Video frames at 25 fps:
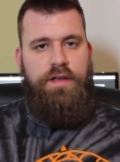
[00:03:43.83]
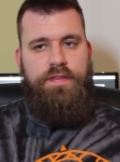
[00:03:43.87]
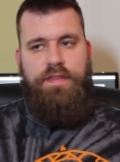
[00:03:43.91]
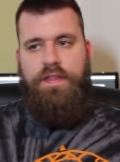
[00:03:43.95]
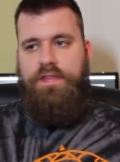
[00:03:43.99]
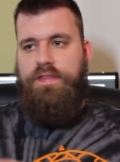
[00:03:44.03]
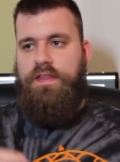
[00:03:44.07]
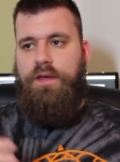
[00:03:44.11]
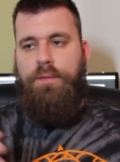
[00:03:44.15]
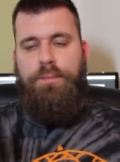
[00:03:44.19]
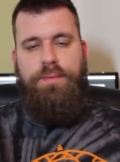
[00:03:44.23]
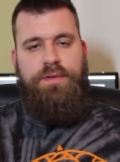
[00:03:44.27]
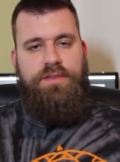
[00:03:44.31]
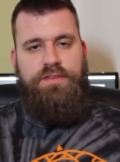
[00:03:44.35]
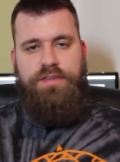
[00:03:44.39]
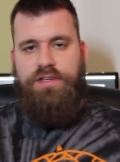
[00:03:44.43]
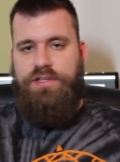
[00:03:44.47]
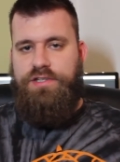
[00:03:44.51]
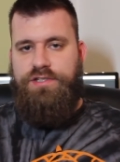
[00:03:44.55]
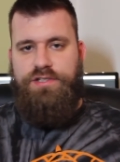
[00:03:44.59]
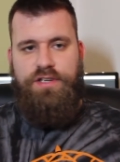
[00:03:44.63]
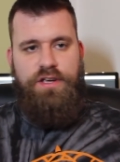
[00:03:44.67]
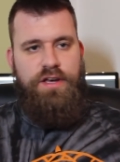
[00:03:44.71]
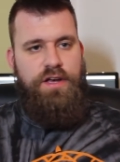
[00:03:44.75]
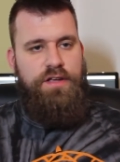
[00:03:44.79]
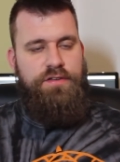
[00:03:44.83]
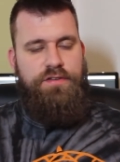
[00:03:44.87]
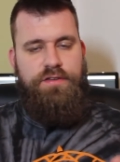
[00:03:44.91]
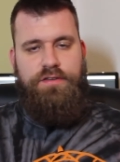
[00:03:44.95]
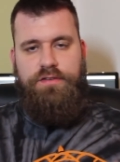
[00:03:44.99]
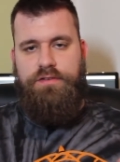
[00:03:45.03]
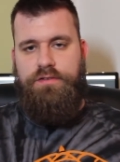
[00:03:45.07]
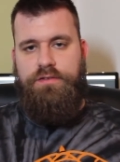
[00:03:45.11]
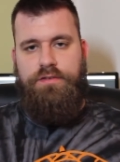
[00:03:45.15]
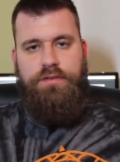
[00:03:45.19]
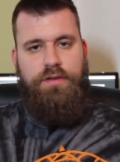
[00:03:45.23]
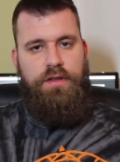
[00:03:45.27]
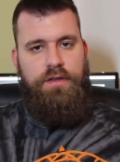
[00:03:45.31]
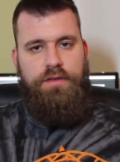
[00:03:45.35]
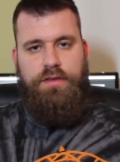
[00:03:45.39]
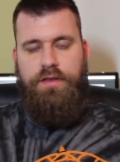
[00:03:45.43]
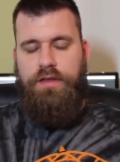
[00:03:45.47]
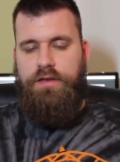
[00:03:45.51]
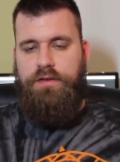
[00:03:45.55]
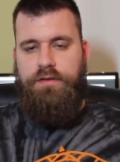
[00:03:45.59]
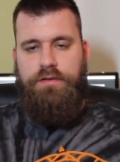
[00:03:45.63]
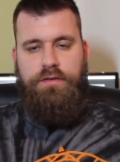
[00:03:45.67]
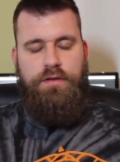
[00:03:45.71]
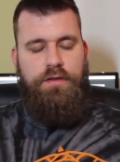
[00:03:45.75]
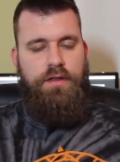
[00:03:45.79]
and then there'll be t-shirts, and
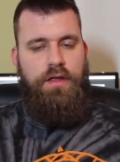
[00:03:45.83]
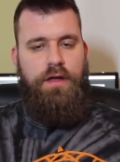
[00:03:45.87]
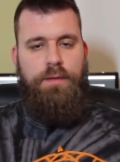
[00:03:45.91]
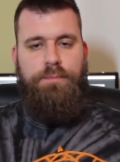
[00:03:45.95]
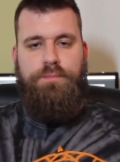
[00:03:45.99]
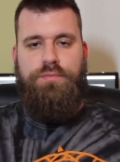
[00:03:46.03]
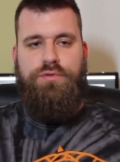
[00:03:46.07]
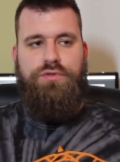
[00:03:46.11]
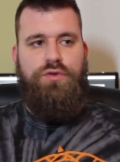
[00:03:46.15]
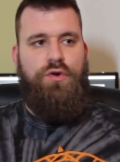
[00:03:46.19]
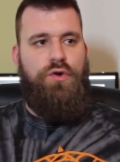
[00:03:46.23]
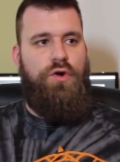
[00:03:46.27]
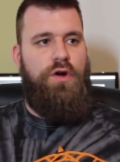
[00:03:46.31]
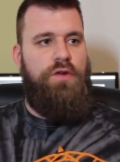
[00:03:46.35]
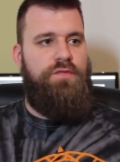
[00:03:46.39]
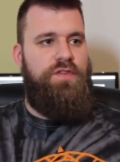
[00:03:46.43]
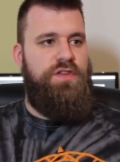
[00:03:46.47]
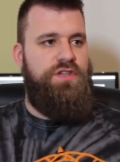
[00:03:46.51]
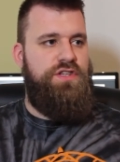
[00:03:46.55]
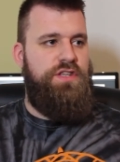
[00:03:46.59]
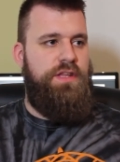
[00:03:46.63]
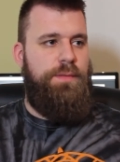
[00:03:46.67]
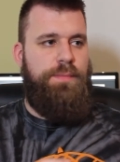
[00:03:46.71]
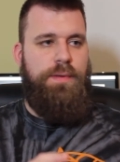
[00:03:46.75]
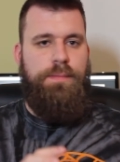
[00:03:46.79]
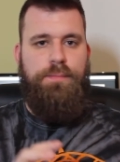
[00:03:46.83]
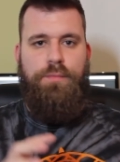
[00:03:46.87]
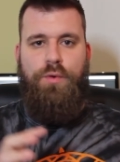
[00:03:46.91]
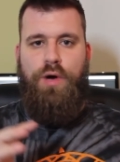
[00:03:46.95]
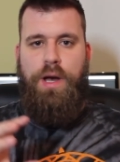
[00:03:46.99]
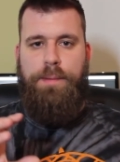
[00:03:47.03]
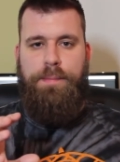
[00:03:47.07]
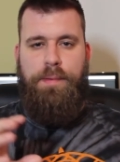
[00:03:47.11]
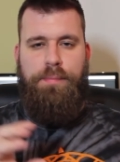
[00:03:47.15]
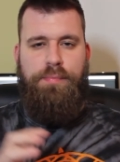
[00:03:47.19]
then I'm sure eventually there'll be MOAR